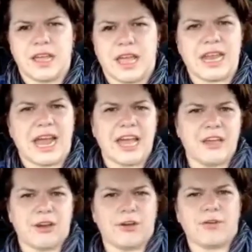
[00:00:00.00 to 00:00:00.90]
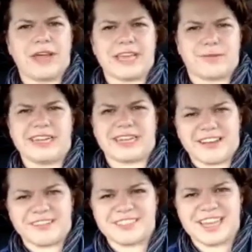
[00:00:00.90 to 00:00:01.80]
and I owe like
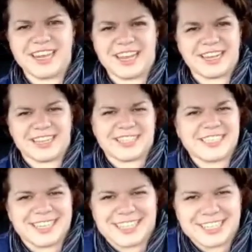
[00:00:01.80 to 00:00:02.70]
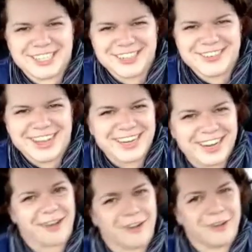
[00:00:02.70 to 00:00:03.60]
20,000 and this is an issue and they
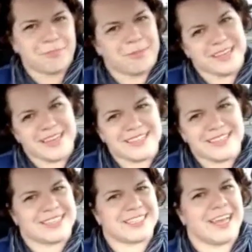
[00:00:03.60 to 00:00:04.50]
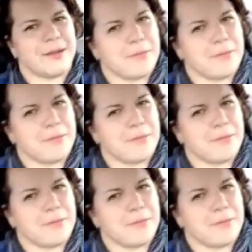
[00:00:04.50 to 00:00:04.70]
owe billions and it's not a